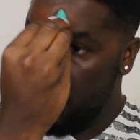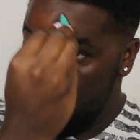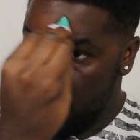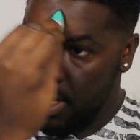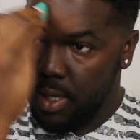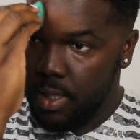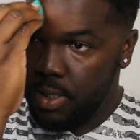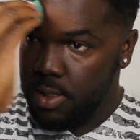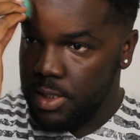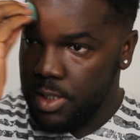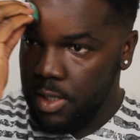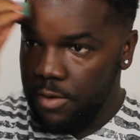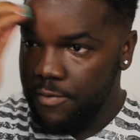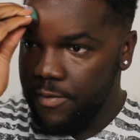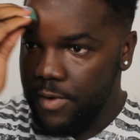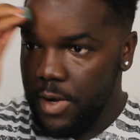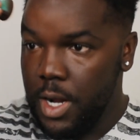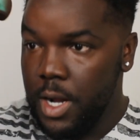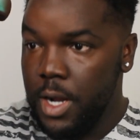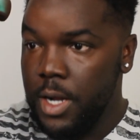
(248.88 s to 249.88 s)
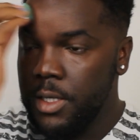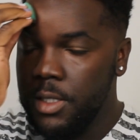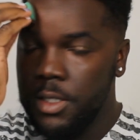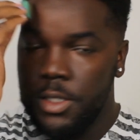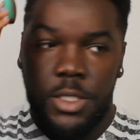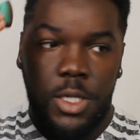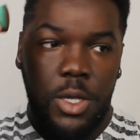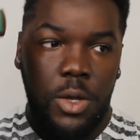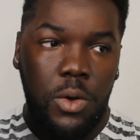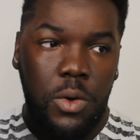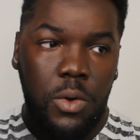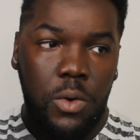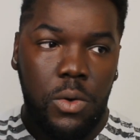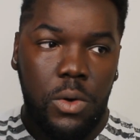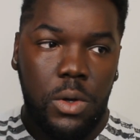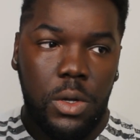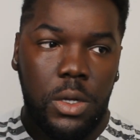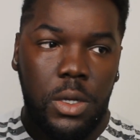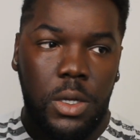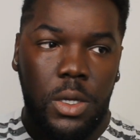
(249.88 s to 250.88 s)
And so far, so
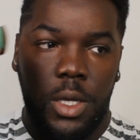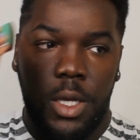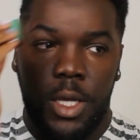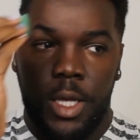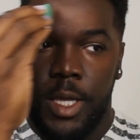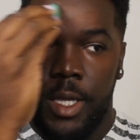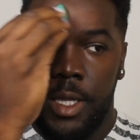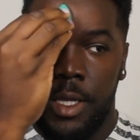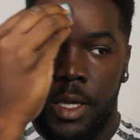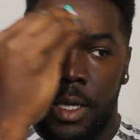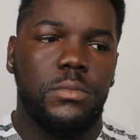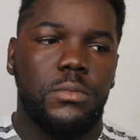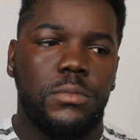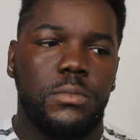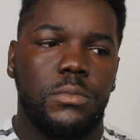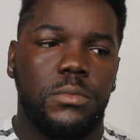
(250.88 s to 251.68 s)
good.